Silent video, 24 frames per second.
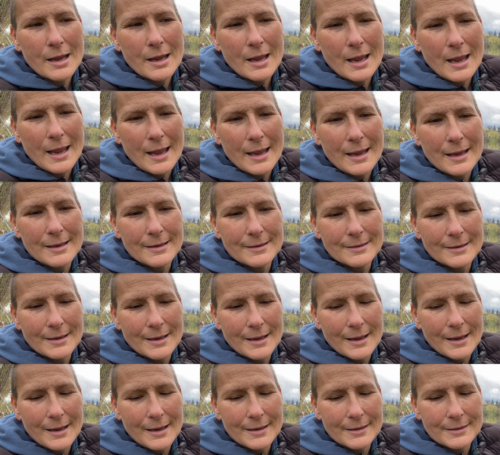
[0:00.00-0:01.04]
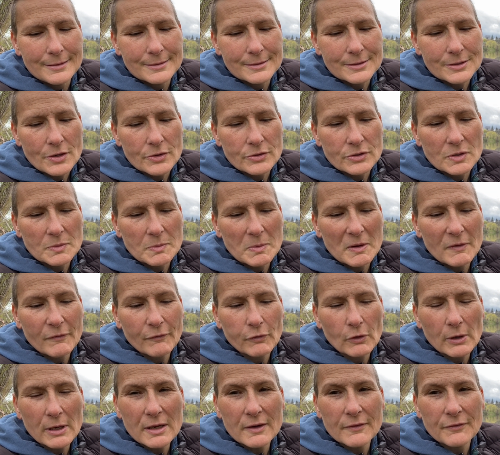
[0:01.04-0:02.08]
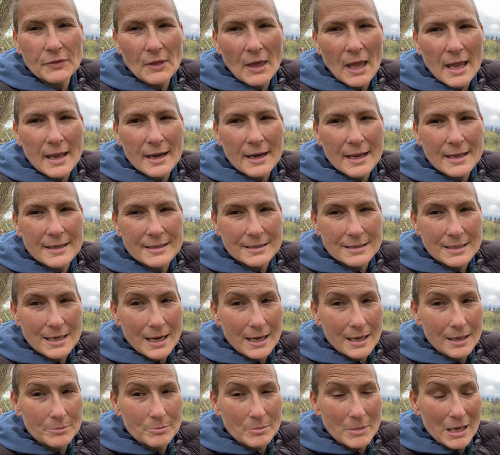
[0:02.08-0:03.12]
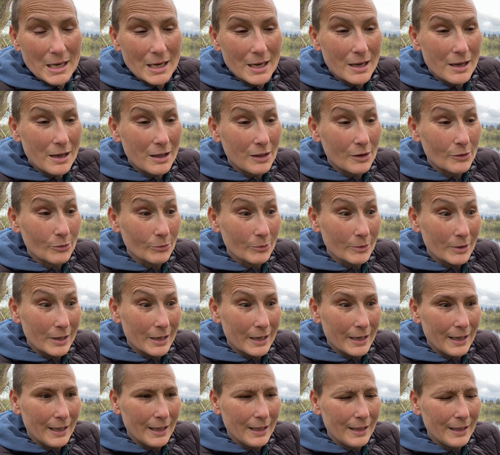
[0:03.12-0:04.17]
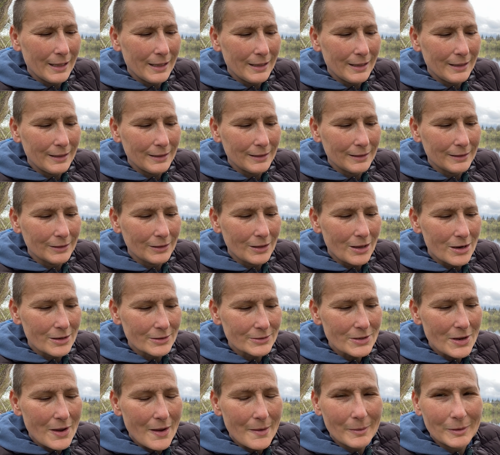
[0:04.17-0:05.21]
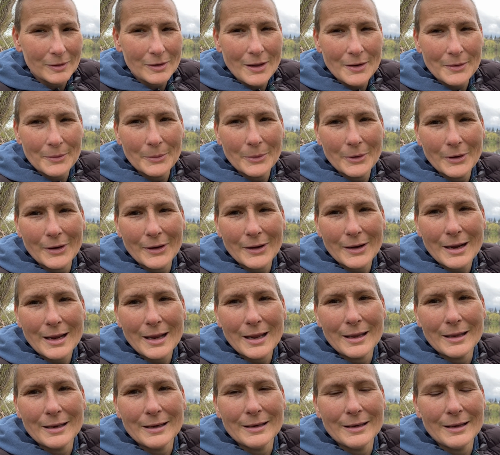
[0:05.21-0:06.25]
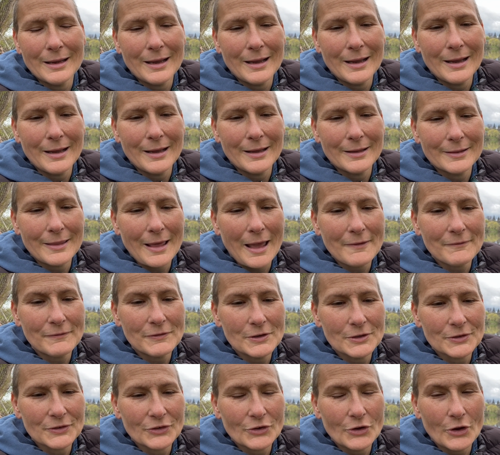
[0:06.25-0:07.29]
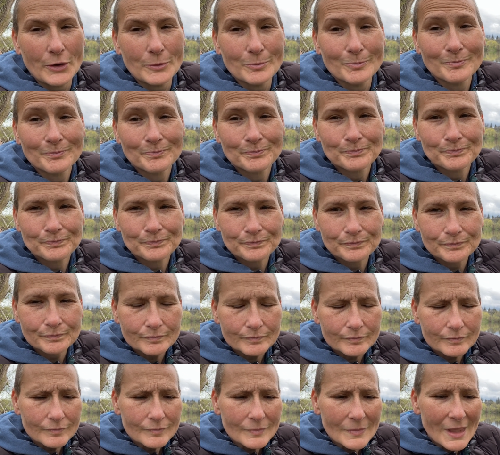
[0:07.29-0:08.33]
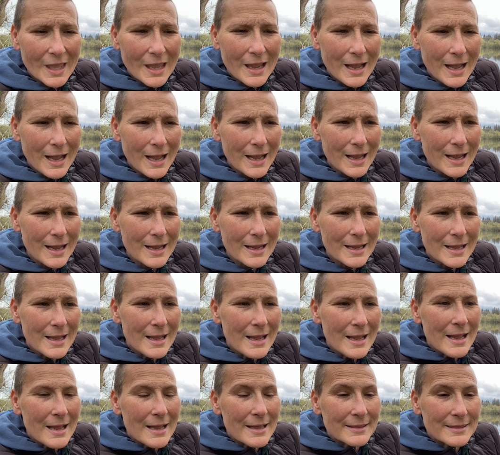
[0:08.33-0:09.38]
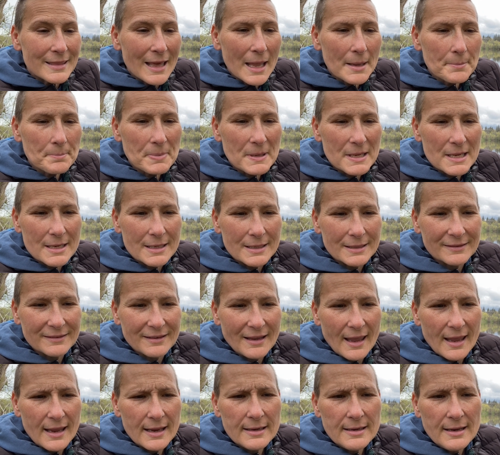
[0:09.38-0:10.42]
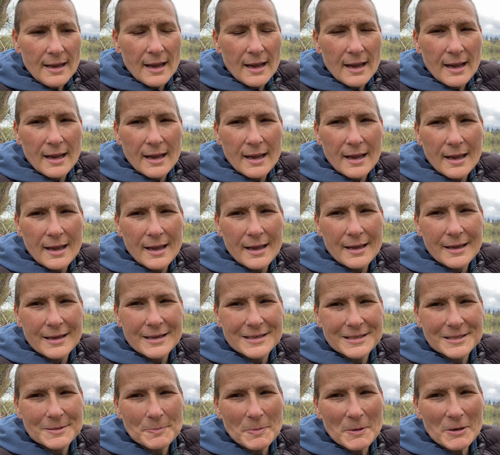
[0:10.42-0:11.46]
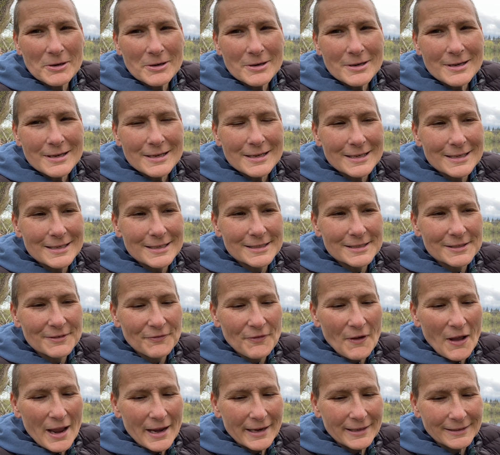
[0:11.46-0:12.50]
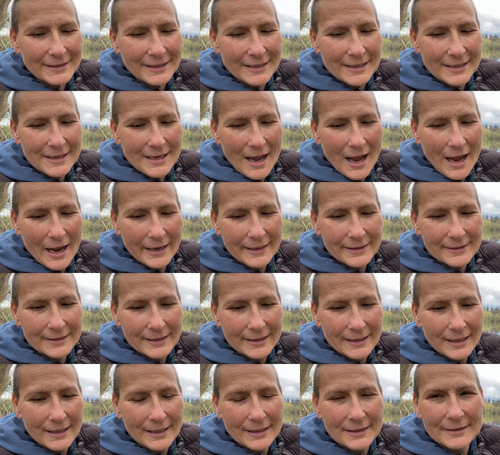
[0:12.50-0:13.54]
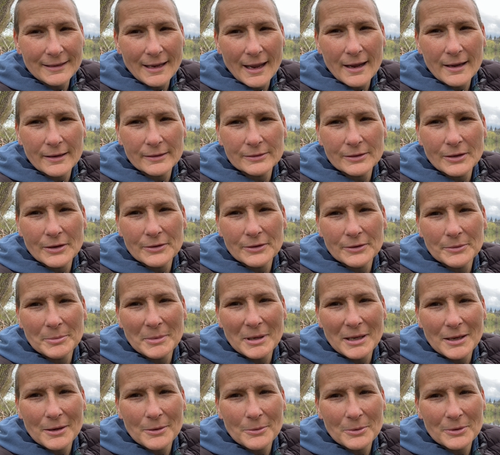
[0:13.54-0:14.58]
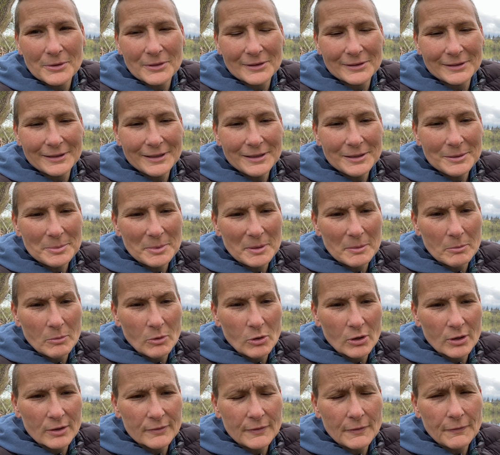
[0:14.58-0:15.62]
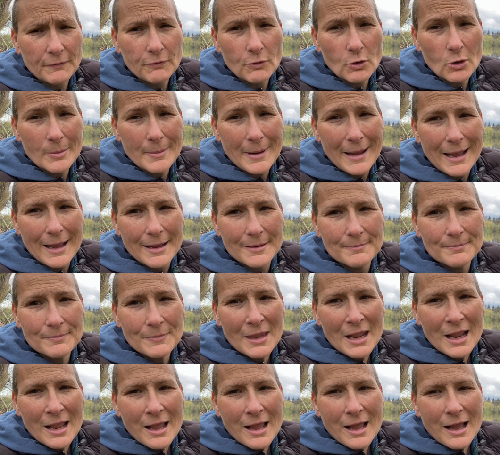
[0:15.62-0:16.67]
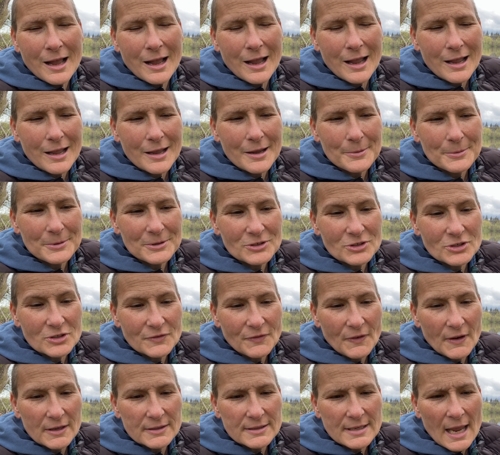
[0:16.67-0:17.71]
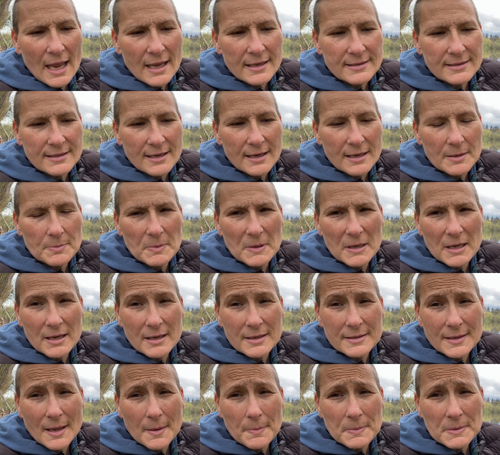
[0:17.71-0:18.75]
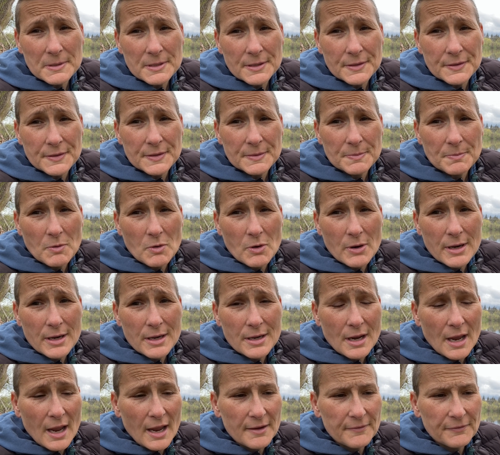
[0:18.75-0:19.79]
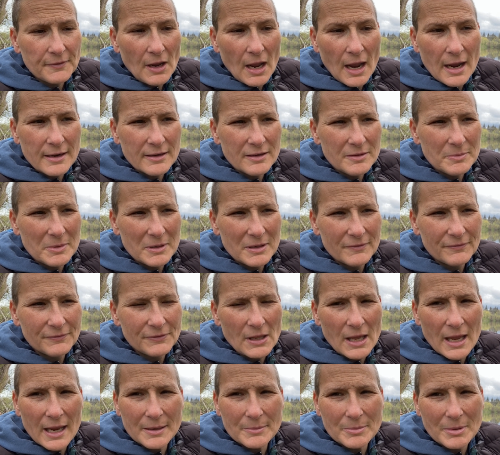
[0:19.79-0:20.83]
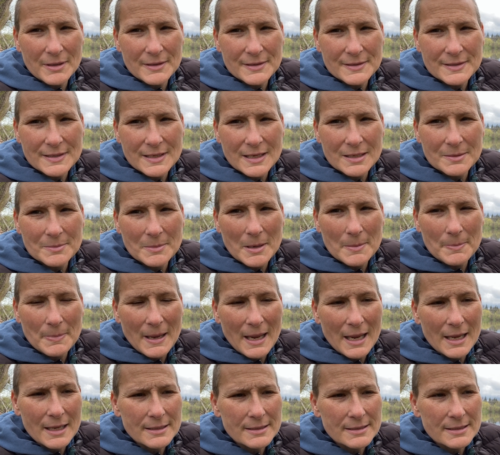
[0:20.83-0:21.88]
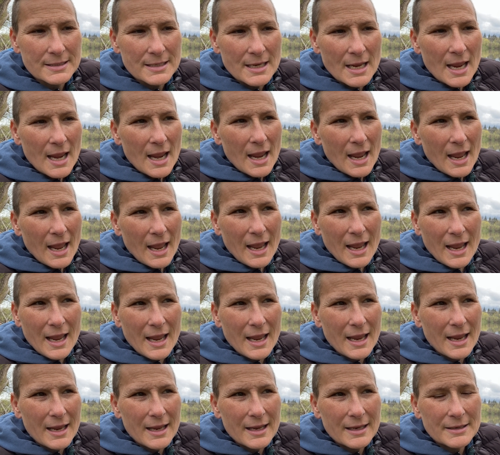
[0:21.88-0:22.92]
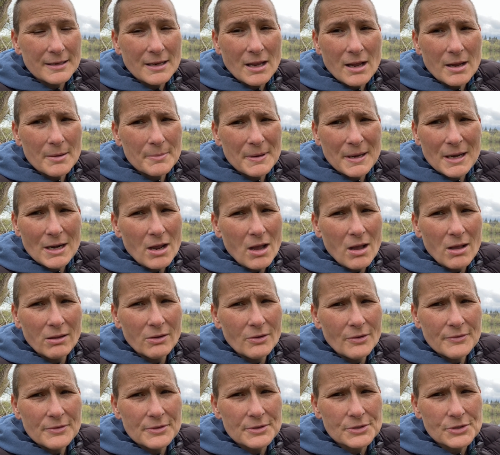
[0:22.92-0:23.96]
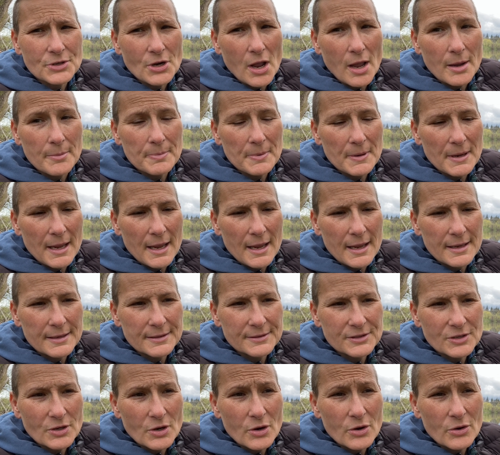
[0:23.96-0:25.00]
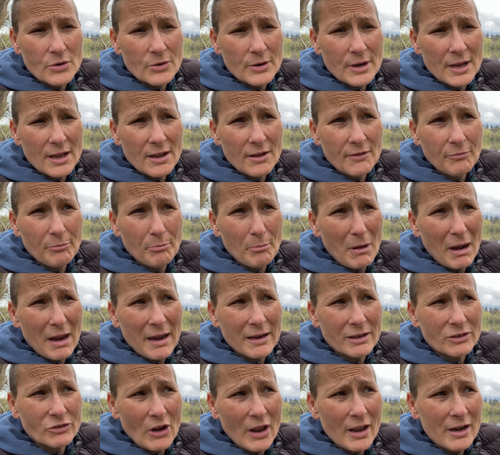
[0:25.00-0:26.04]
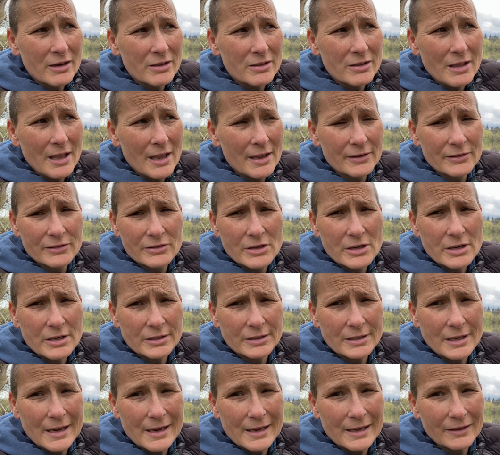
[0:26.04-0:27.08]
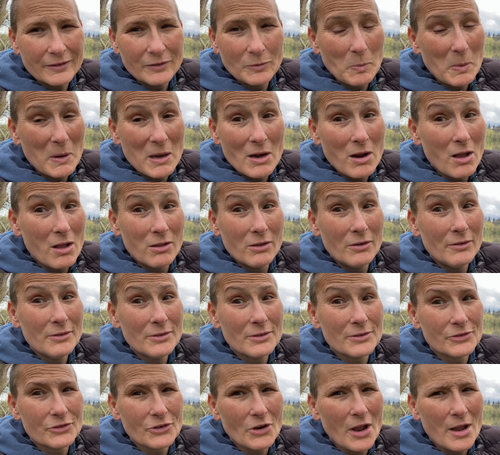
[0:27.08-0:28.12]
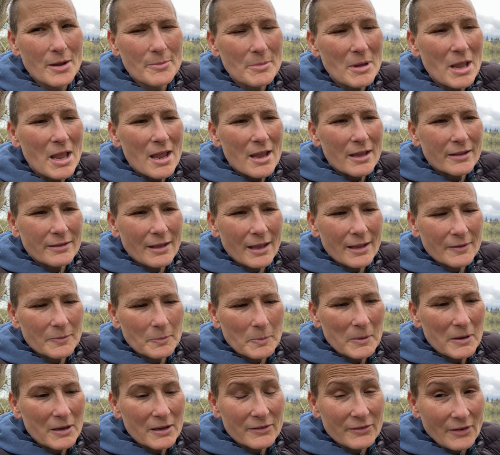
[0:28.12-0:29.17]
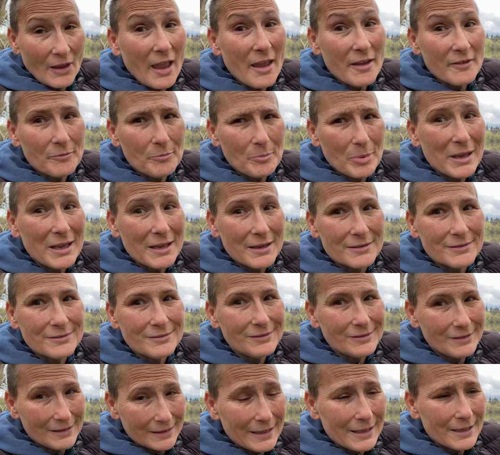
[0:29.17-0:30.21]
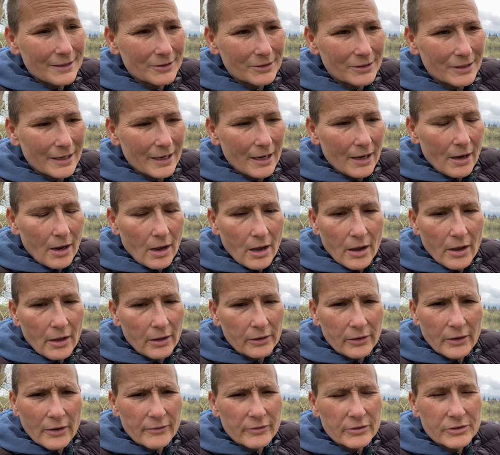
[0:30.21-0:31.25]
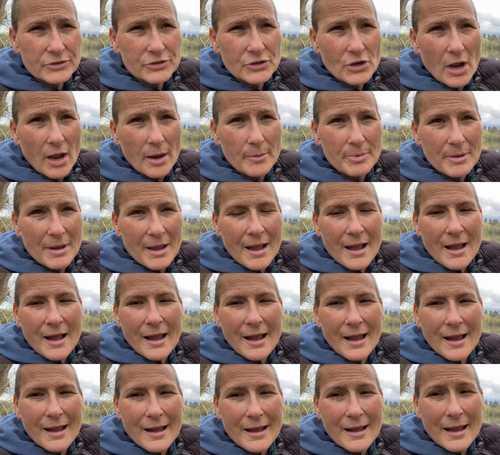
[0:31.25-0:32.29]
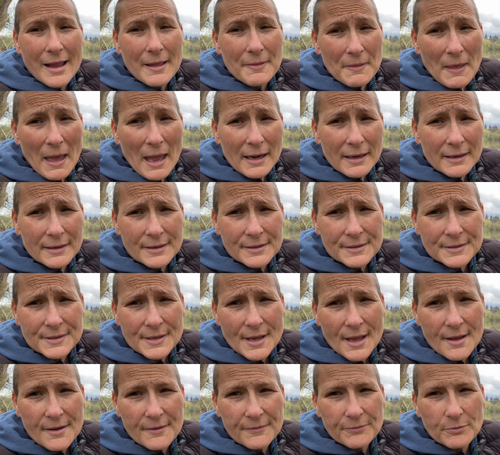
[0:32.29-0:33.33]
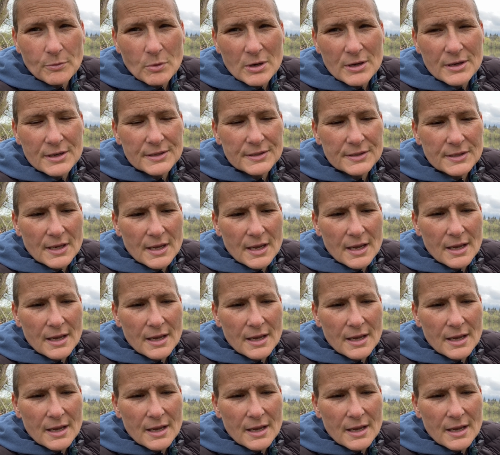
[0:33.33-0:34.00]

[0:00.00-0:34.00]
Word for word: and and so to be free of that has taken me a real long time, a lot of work, and uh, that feels good. Uh, that being said, uh, Spirit is finally kindly downloaded me with a little bit more of a format uh, which is fantastic because up until this point, I've kind of been flying by the seat of my pants and been all over the shop. And so if my channel has looked like it's been all over the shop, that's because I've been literally all over the shop. Uh, and that in itself was a,